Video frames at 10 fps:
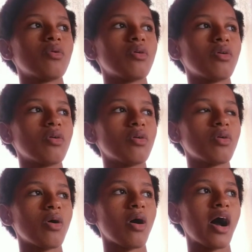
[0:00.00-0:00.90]
oh,
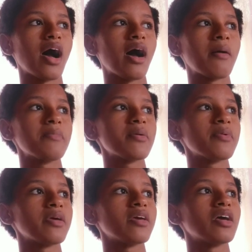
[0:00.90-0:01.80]

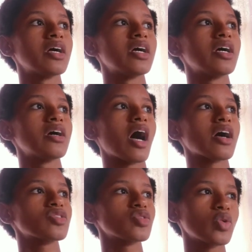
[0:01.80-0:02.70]
maybe I
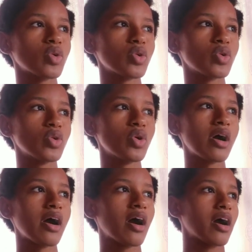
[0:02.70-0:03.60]
saw
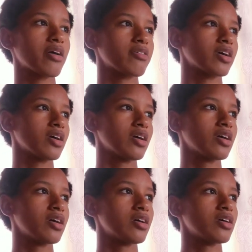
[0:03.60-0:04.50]
Ara
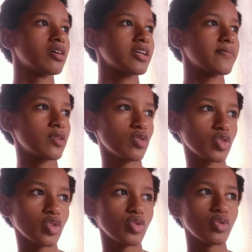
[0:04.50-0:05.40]
used
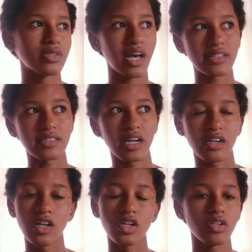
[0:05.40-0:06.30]
to do that or
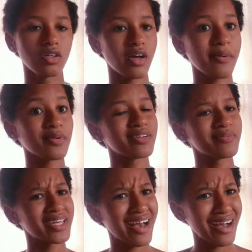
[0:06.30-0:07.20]
no, I'm
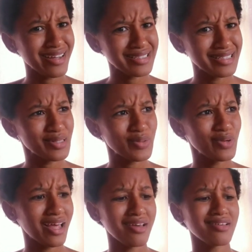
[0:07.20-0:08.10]
gonna be asking you
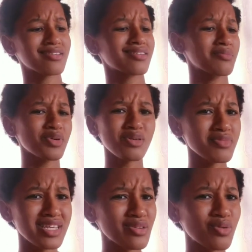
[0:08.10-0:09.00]
like I'm gonna
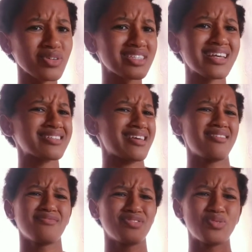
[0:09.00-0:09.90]
be nosy as hell
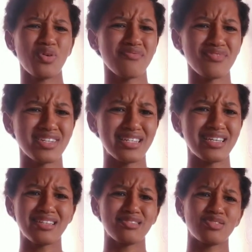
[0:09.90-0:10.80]
and you know,
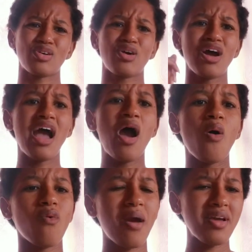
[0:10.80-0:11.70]
everything. So
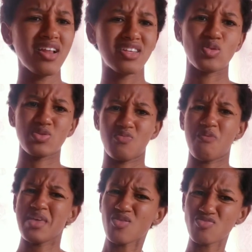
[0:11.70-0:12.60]
why man is so
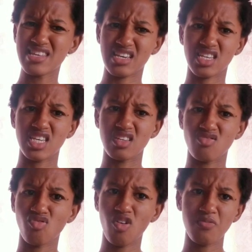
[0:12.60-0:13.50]
naked?
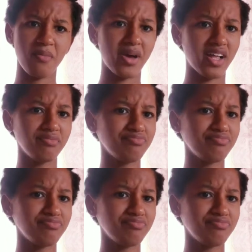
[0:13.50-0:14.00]
Go up now, man.